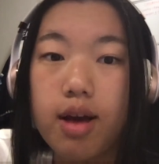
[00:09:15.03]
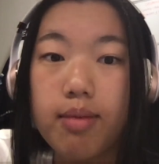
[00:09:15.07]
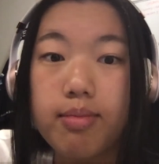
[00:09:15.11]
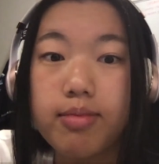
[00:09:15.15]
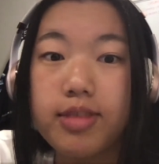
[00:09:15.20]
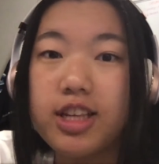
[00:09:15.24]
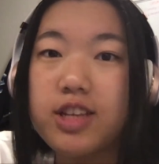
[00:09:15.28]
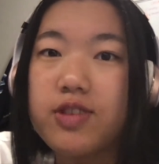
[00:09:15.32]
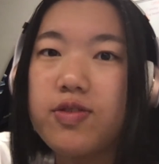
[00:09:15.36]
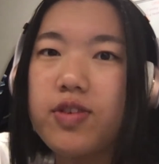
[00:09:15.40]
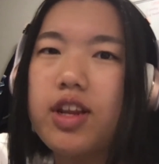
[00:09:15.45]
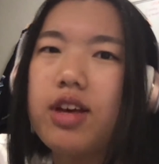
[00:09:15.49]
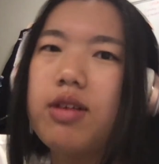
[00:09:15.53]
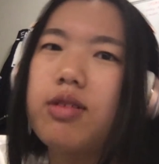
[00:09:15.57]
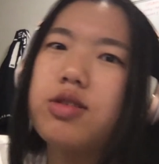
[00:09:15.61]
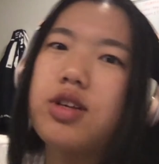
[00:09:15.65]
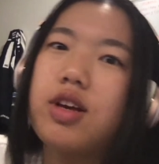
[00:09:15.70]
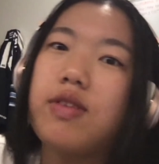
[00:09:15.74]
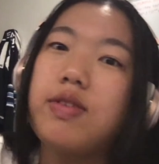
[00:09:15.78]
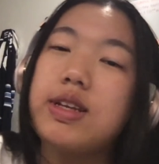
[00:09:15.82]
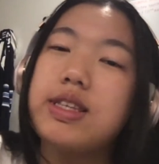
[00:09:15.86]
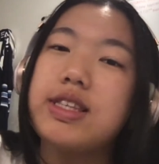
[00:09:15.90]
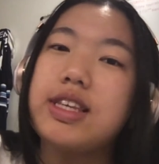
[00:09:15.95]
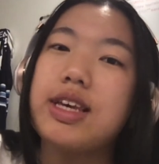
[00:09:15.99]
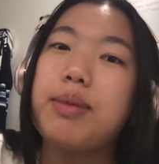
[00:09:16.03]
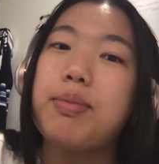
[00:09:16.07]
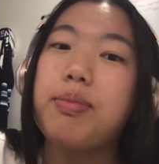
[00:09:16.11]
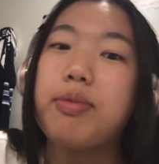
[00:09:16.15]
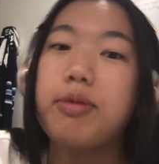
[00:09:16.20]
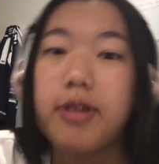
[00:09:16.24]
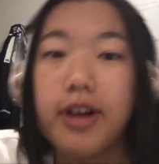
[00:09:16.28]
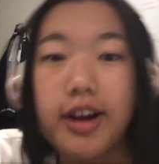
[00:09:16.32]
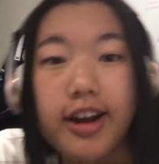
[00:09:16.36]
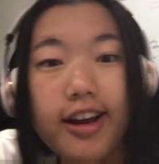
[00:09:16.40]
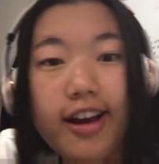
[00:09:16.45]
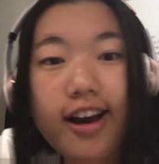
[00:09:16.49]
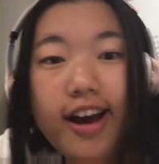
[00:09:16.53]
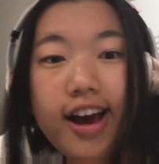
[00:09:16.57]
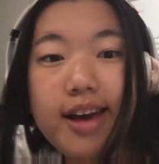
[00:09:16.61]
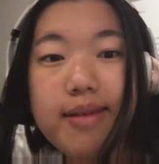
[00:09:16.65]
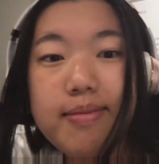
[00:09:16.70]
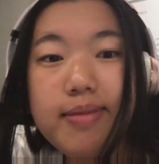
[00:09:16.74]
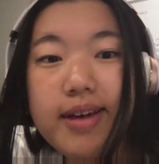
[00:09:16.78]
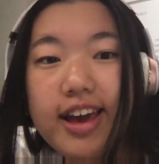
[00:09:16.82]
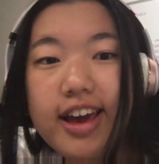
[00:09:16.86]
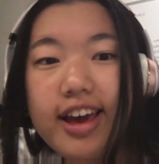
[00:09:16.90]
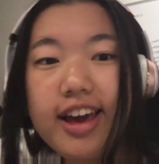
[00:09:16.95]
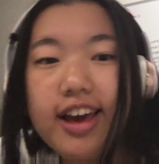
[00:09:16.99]
This video is obviously
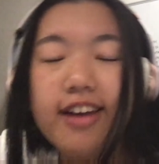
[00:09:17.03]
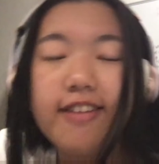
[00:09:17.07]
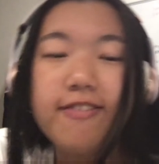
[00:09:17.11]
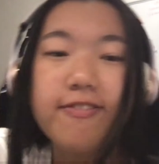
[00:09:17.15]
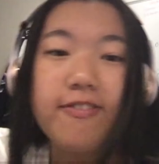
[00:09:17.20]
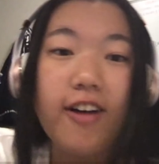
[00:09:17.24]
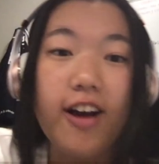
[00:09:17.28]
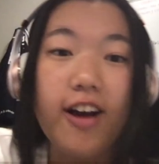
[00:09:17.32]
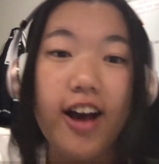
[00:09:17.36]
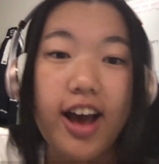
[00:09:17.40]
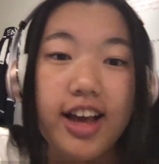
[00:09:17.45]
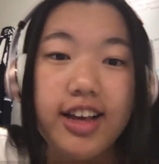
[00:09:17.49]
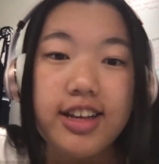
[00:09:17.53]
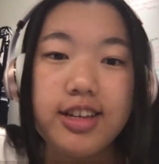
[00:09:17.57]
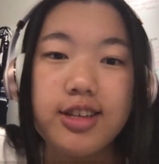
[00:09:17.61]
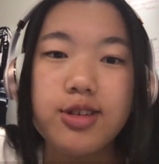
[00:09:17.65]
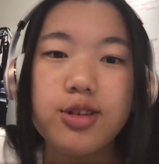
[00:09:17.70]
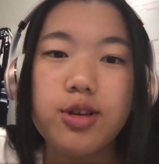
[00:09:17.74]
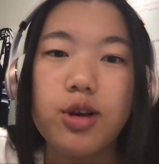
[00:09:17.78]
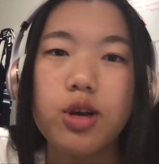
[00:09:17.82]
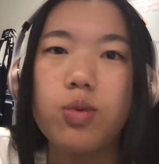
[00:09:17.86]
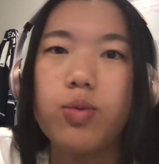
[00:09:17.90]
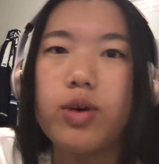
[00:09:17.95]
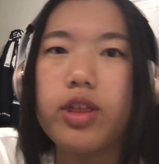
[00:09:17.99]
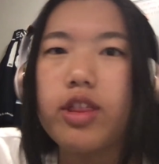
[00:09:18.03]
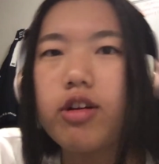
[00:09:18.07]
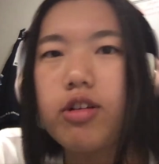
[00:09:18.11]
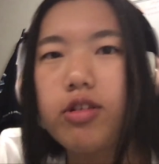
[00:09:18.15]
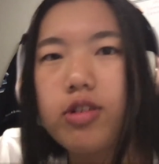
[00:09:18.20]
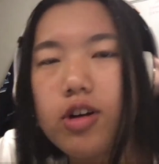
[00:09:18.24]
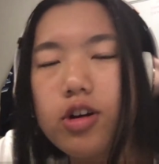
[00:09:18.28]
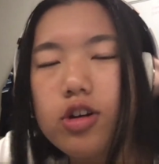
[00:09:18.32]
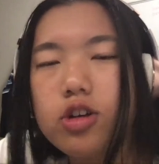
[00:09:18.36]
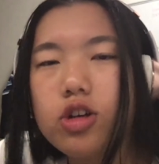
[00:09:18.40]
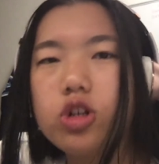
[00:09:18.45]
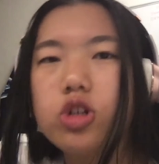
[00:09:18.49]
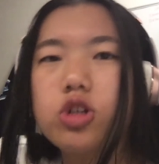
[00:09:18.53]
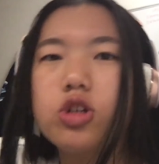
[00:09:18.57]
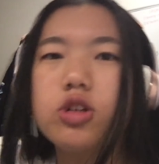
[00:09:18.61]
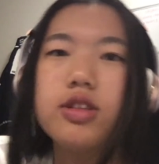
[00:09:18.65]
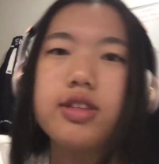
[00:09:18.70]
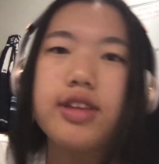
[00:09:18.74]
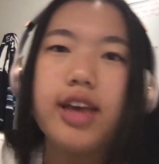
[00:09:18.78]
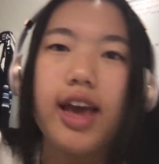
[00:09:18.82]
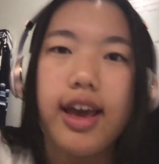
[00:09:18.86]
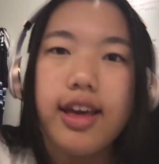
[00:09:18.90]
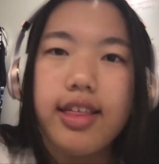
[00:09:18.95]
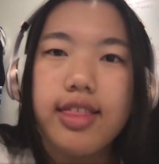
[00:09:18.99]
pre-IB advice, so whether or not you should
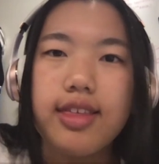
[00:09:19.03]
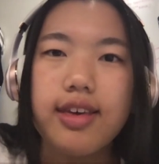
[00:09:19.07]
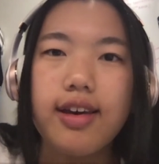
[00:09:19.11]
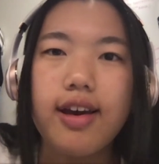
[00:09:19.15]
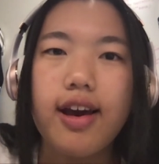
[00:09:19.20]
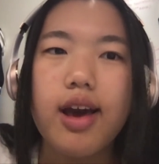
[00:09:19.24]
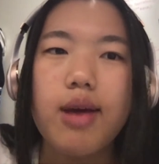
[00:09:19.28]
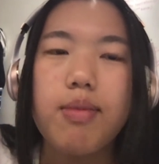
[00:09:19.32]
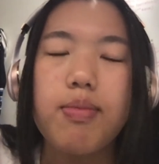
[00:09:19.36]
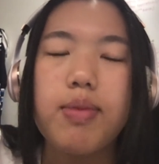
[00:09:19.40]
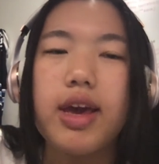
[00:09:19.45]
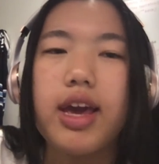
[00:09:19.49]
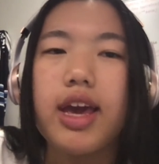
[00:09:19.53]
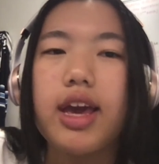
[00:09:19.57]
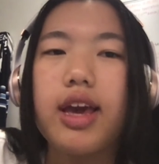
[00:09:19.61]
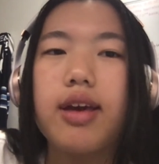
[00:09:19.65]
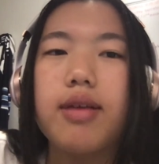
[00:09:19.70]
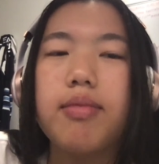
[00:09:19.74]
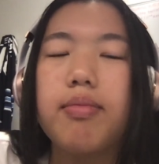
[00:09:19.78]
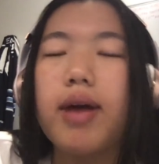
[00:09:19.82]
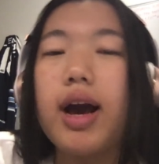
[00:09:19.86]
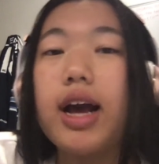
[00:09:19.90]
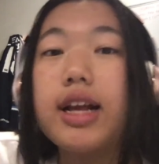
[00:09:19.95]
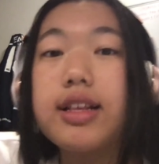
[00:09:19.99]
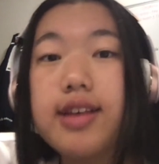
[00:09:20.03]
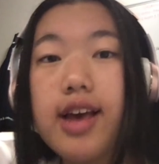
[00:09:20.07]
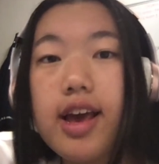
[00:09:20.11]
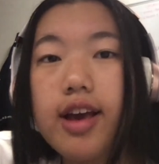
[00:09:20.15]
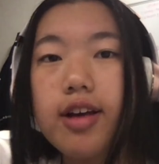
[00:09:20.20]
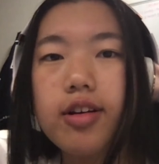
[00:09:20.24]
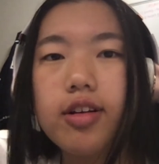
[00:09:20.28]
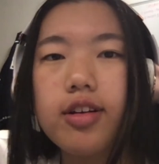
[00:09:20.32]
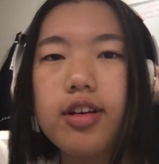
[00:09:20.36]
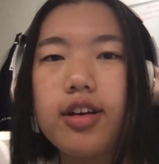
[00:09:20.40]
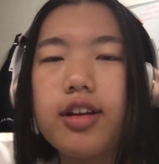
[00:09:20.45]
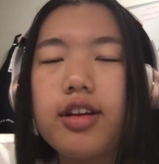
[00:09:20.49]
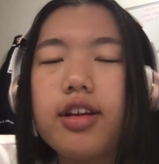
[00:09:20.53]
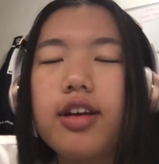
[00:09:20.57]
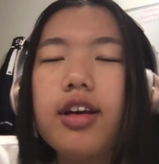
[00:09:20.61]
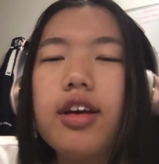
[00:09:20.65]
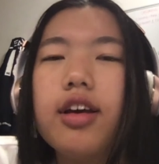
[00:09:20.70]
take the IB, my take on it.